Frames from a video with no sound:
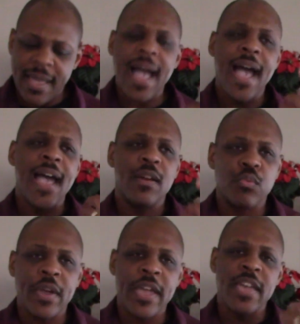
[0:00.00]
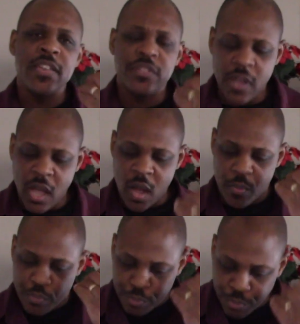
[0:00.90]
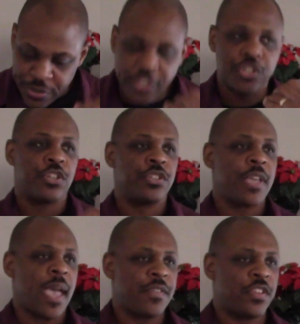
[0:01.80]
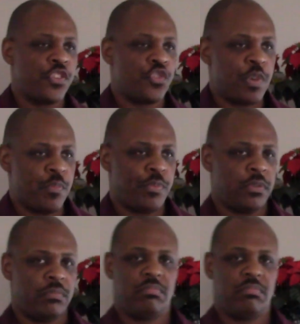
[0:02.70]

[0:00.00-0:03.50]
God raised up preachers as his people.